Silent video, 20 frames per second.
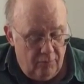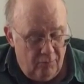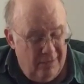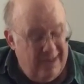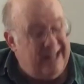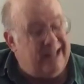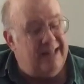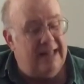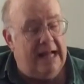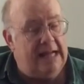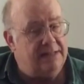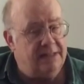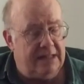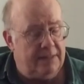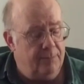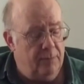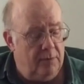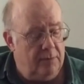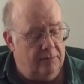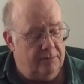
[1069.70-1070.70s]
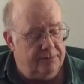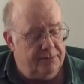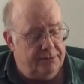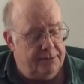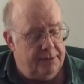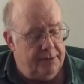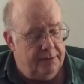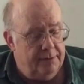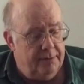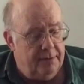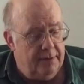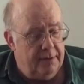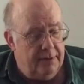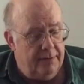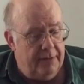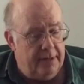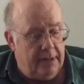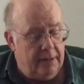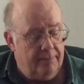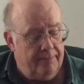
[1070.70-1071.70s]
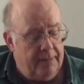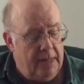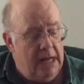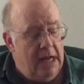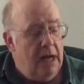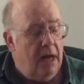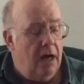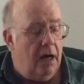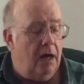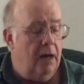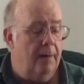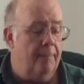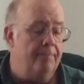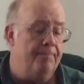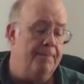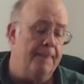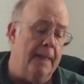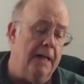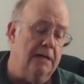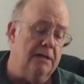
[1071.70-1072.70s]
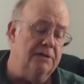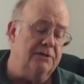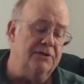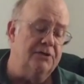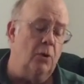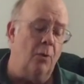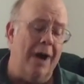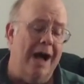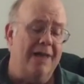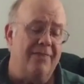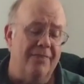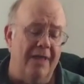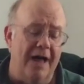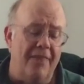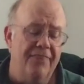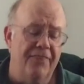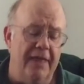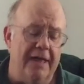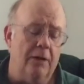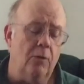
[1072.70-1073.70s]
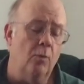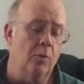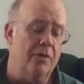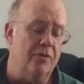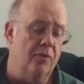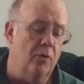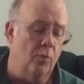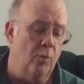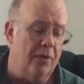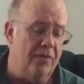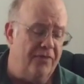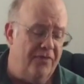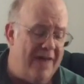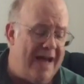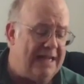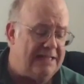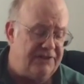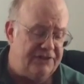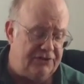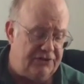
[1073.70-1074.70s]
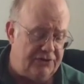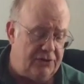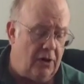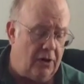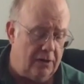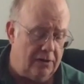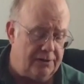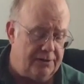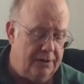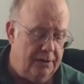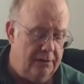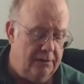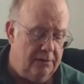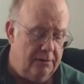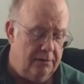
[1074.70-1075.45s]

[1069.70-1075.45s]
Really classic moves there. So I think with that start,